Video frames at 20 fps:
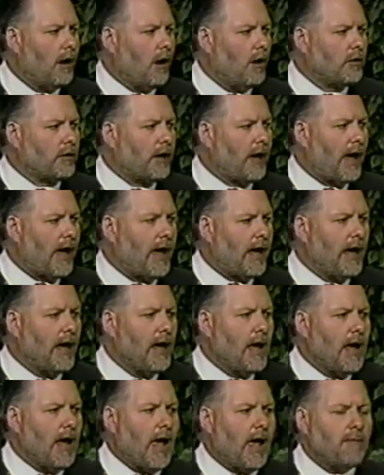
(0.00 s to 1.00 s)

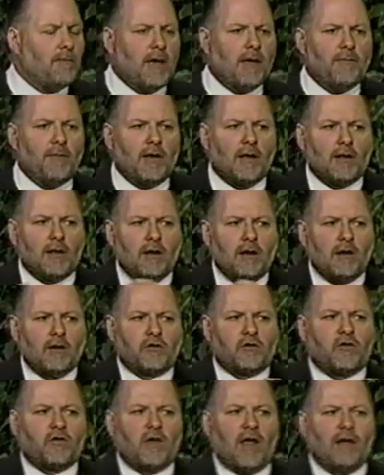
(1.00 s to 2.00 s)
okay, and maybe a
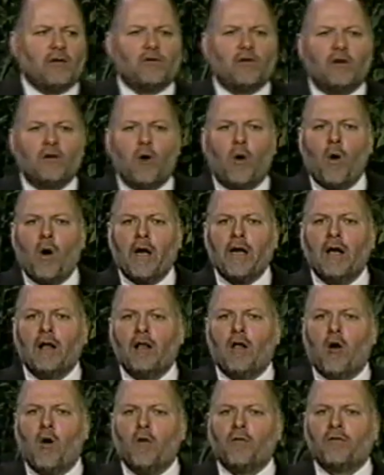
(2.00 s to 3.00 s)
little scented
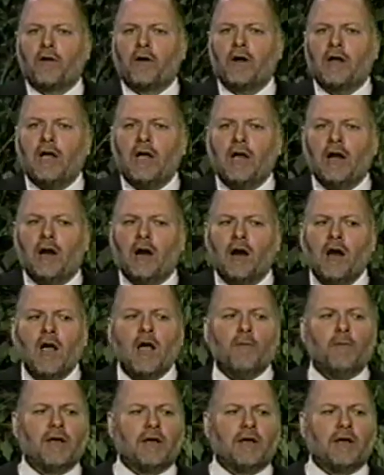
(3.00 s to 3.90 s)
oil over here,